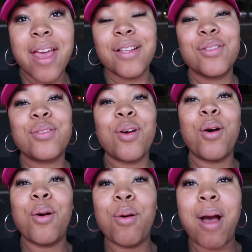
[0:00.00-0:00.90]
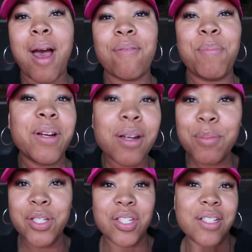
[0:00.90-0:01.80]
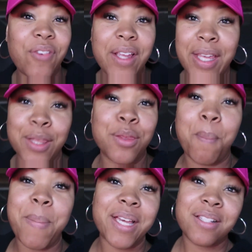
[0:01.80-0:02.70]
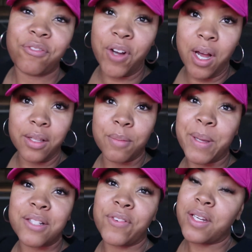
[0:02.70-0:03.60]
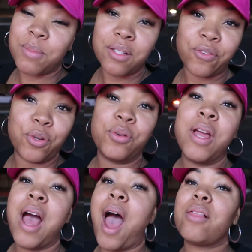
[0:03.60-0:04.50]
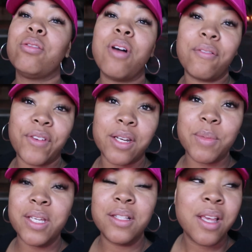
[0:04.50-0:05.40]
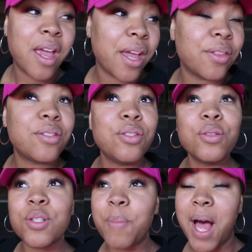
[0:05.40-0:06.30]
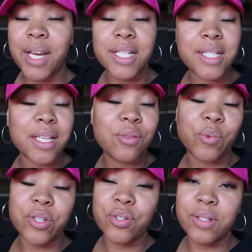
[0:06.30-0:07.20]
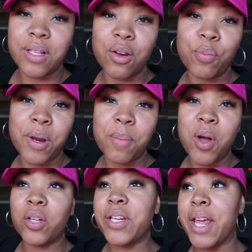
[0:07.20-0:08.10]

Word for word: and so I've been on a mission to find like the best pho, the best Vietnamese food. I love Vietnamese. And this new spot is in Richardson, open up called